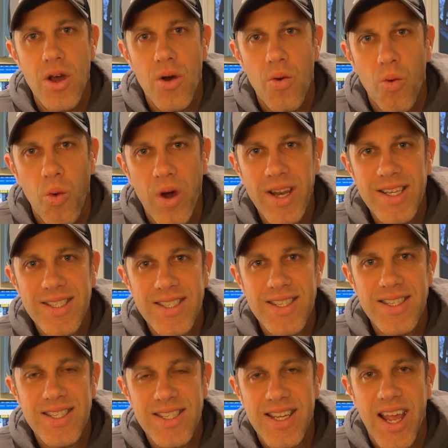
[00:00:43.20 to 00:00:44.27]
What is
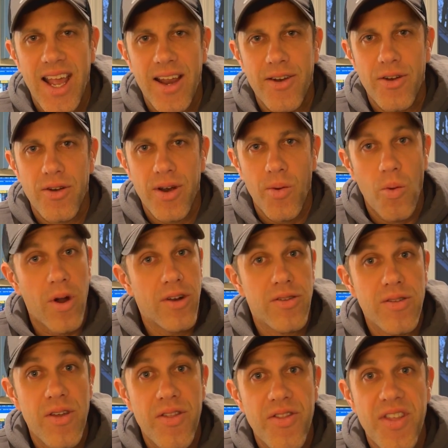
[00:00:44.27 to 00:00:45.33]
the standard and what are
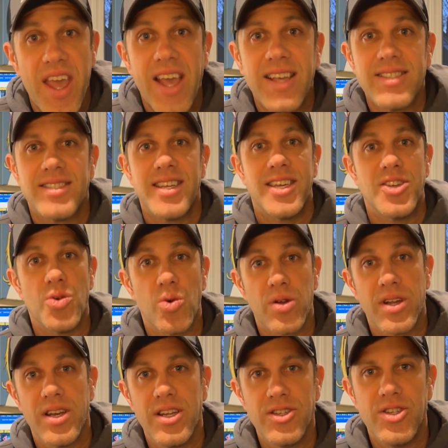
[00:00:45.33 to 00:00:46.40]
the things that you are
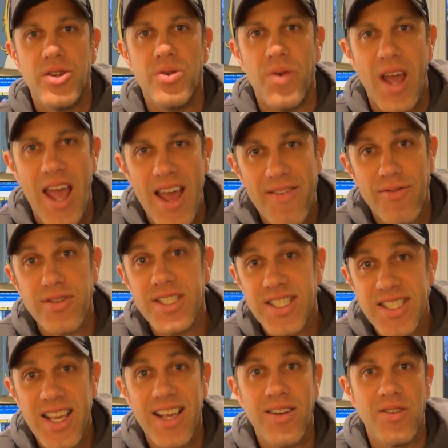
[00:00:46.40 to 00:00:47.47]
going to do every
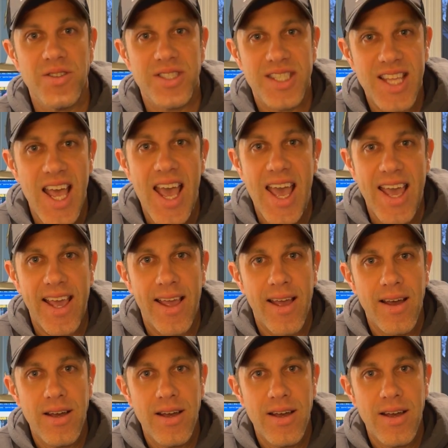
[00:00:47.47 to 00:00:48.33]
single day